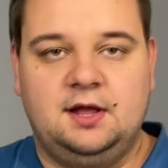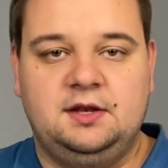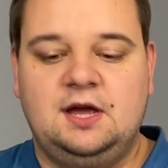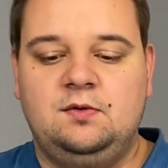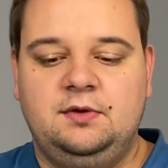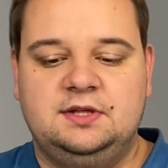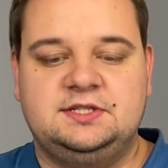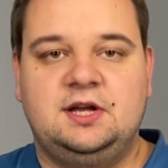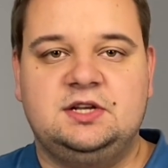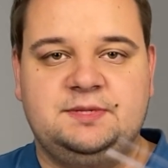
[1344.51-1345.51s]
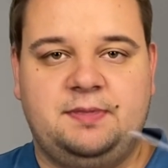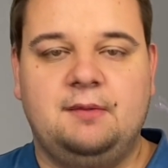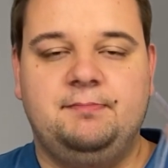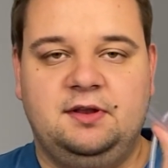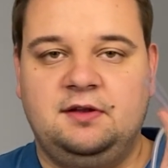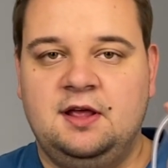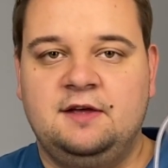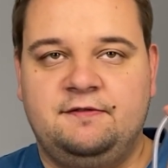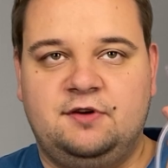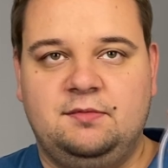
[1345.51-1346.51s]
and now it starts pumping
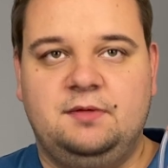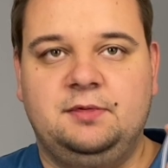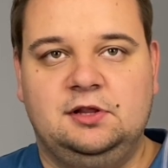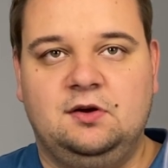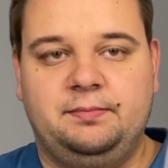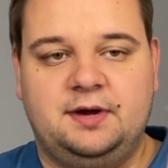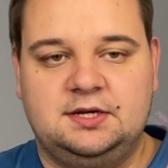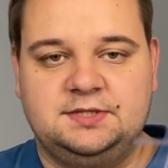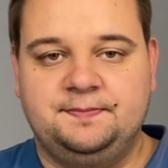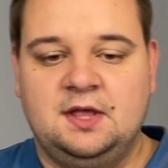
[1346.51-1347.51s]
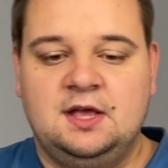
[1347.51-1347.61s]
from the below part.